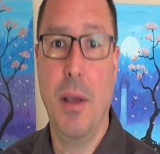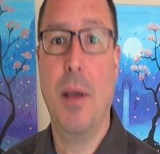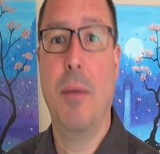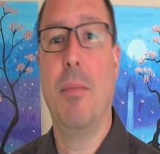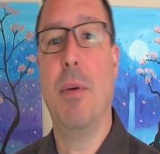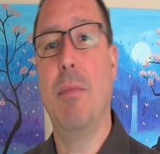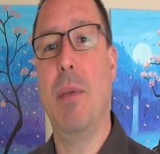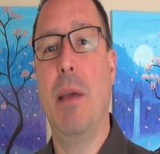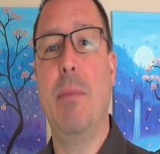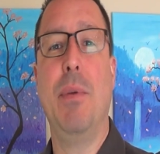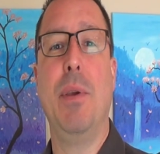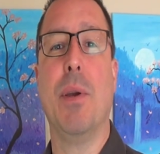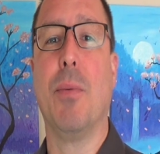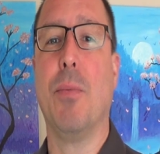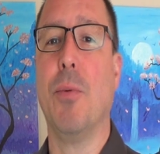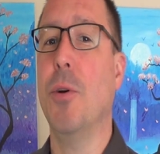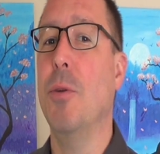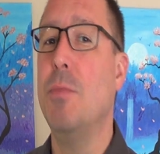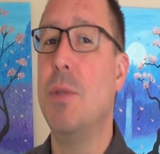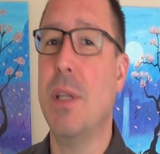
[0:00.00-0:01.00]
But maybe
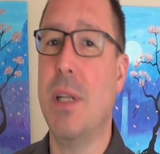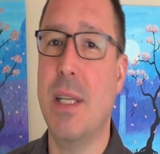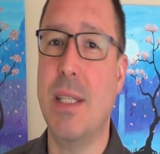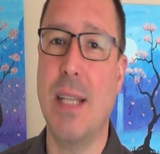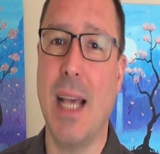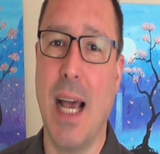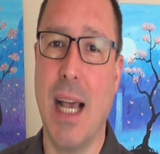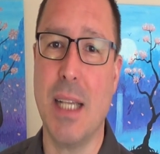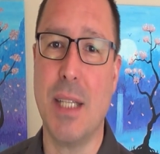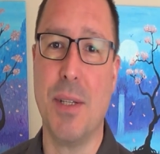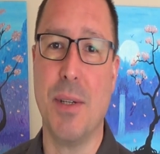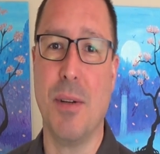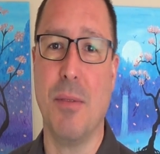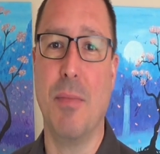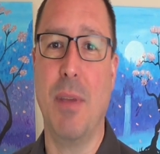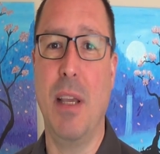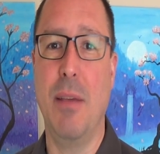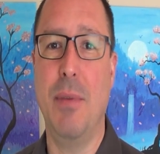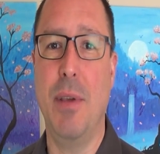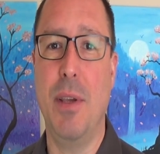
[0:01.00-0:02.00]
room's a disaster,
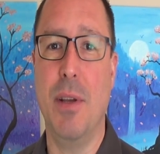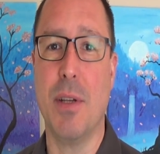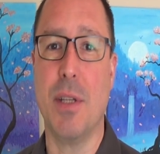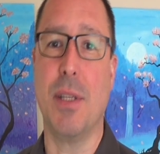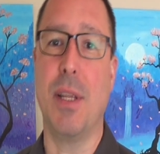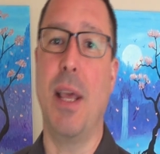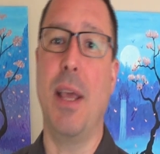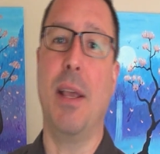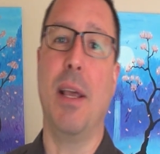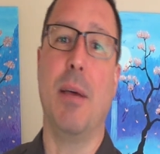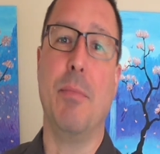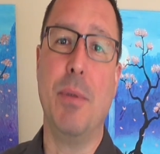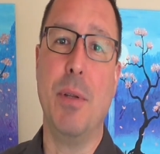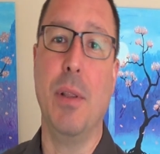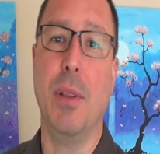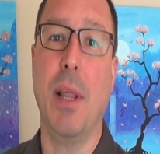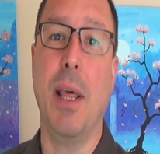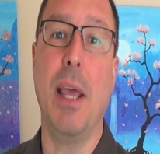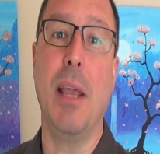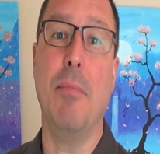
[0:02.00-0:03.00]
maybe you're staying up too
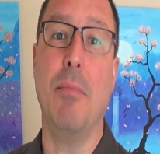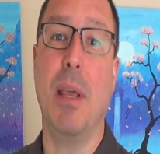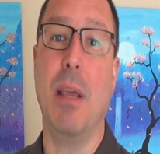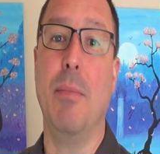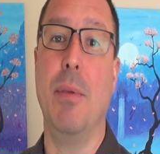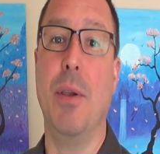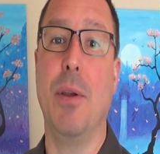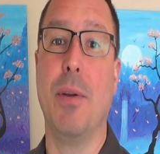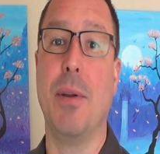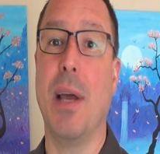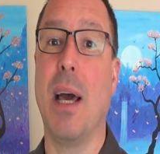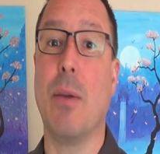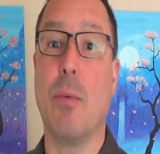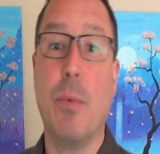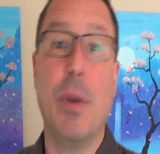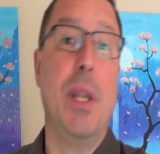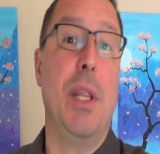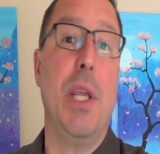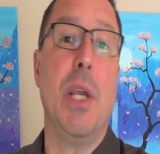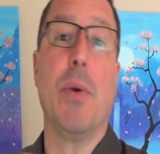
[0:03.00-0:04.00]
late, maybe you're not
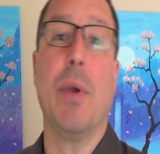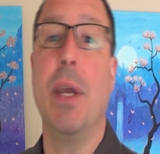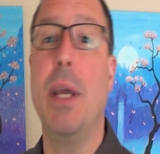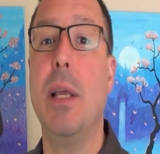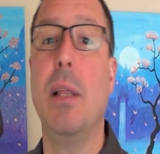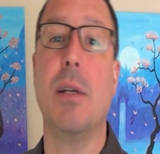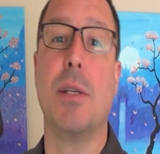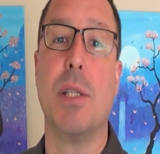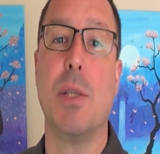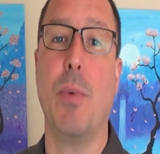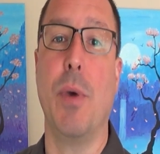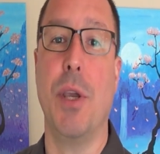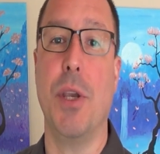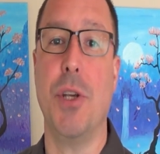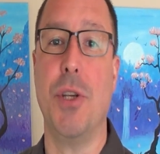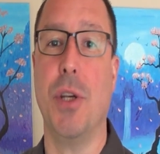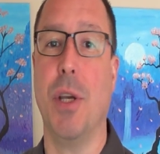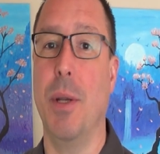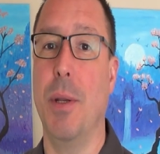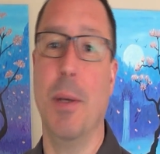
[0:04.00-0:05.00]
reading your English the way you
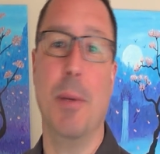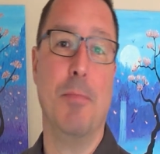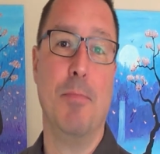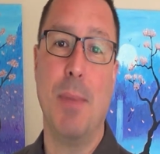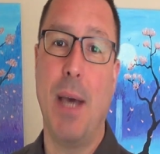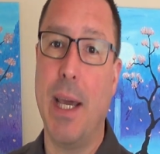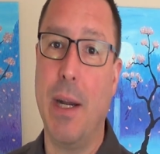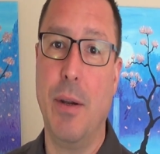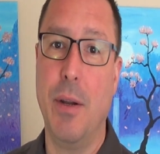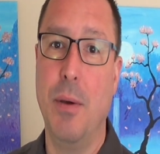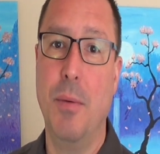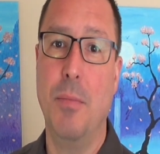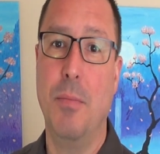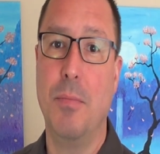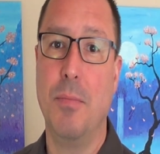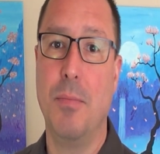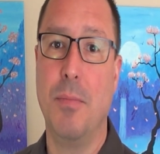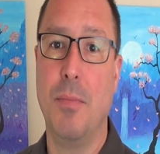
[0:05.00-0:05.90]
should. I don't know.